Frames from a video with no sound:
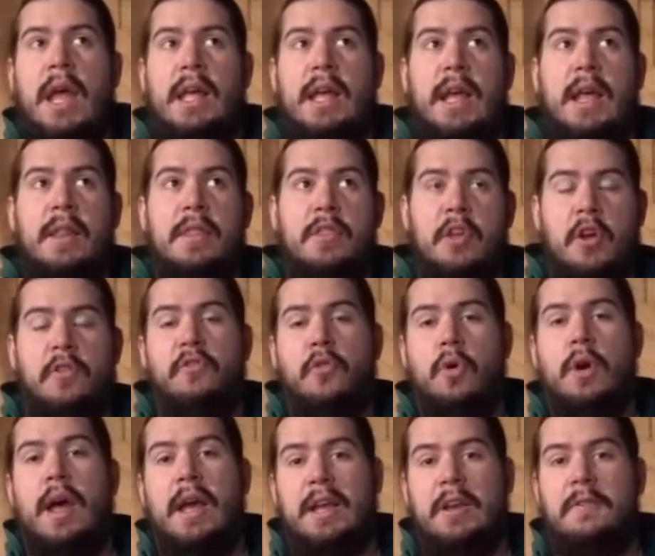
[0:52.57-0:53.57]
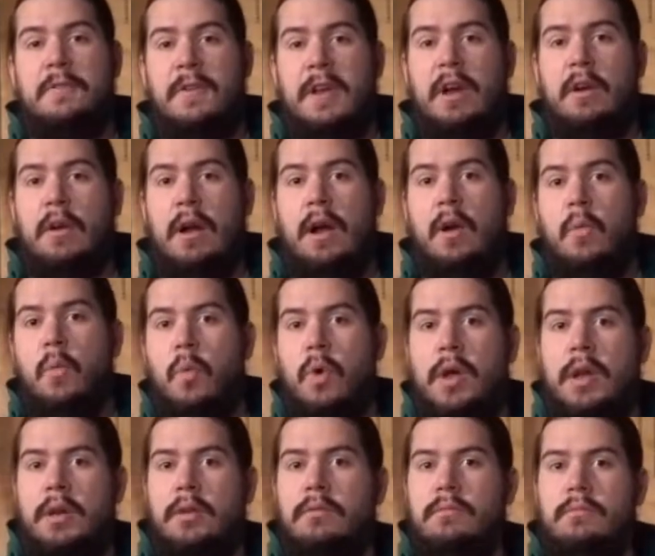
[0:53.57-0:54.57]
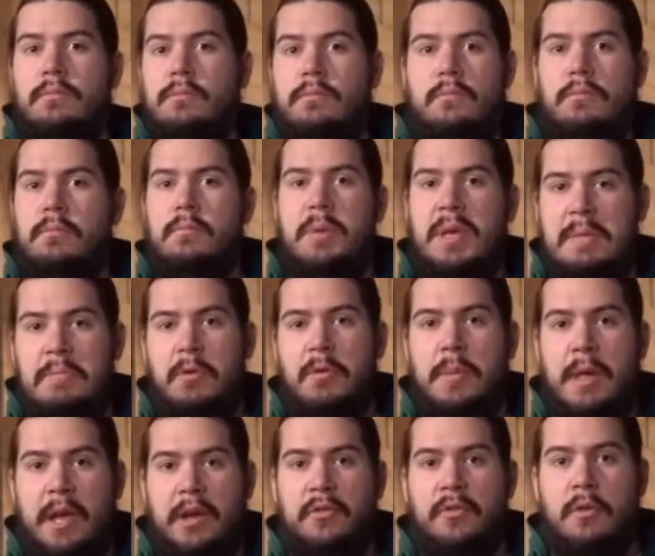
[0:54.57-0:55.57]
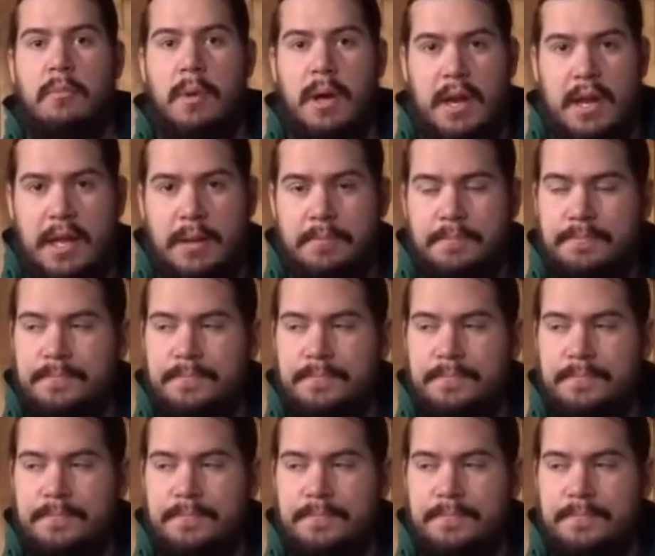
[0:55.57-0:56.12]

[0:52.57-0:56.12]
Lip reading: and therefore I can figure out what people make for money,